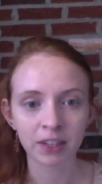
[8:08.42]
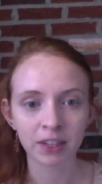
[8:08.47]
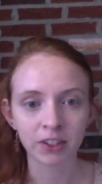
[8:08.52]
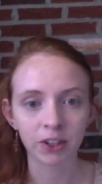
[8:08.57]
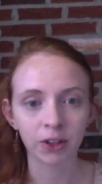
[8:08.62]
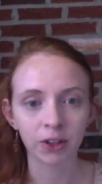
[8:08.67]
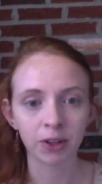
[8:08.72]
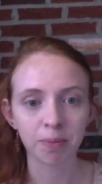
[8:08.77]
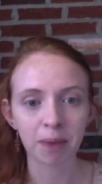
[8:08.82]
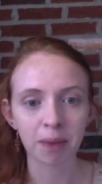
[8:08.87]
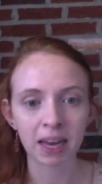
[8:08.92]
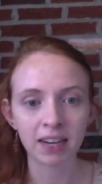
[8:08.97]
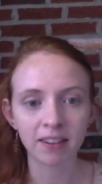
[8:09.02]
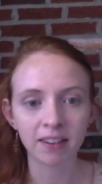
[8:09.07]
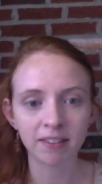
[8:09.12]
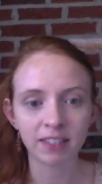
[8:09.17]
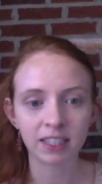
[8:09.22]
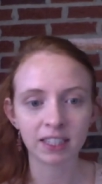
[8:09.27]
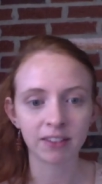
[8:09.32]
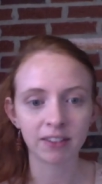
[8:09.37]
So the
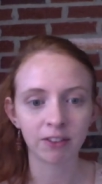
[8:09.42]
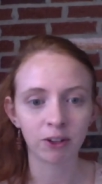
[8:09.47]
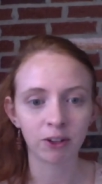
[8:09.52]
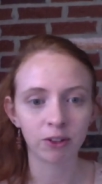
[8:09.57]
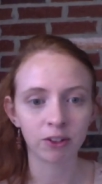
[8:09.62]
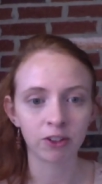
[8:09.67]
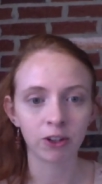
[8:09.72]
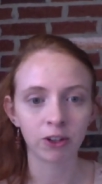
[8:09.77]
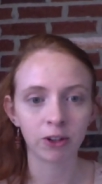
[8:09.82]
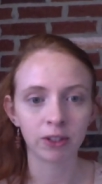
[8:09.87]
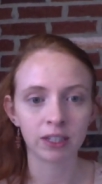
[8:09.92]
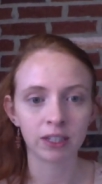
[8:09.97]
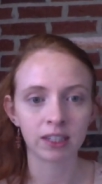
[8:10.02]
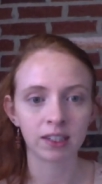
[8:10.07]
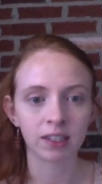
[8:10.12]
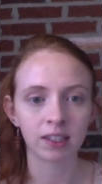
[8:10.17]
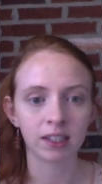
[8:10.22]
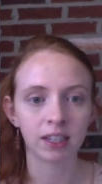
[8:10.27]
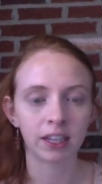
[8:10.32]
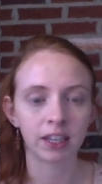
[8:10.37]
benefits of goldstone
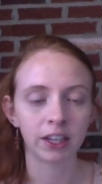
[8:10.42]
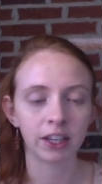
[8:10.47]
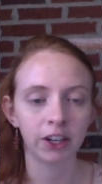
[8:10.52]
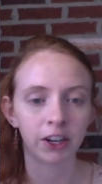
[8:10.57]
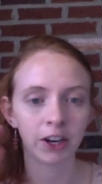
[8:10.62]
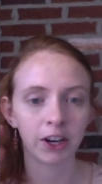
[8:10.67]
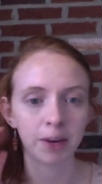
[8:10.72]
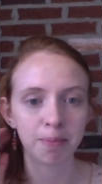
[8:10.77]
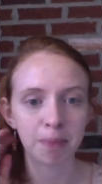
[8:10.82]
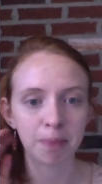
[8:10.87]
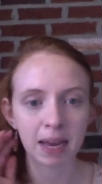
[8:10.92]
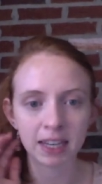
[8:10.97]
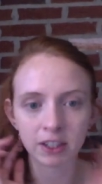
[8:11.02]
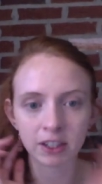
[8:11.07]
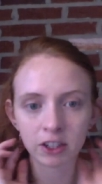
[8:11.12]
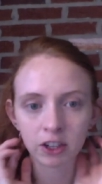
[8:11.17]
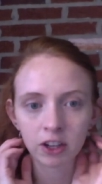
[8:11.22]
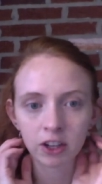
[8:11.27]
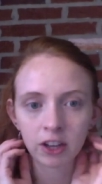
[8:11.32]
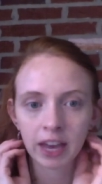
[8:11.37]
listed here:
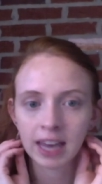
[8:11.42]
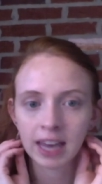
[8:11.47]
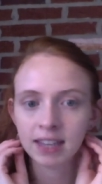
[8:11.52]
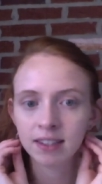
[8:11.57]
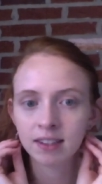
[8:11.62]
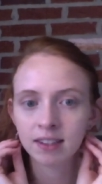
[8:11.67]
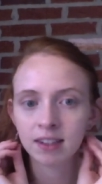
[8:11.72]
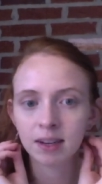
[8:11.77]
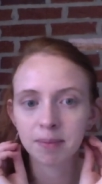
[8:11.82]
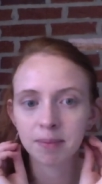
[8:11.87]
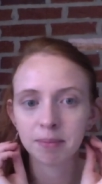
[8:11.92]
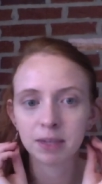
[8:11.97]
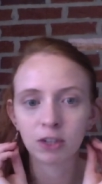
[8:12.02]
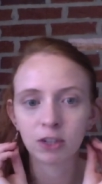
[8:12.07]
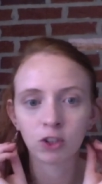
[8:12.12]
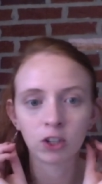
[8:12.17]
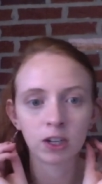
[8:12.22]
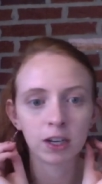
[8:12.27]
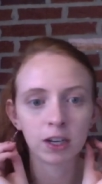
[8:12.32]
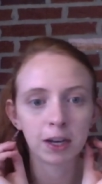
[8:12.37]
mental, aids in
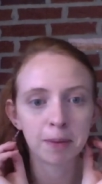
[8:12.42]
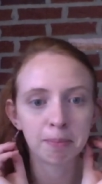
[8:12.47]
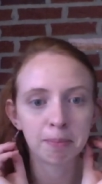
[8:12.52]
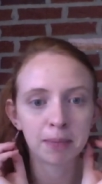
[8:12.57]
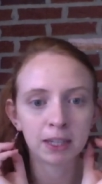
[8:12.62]
ambition,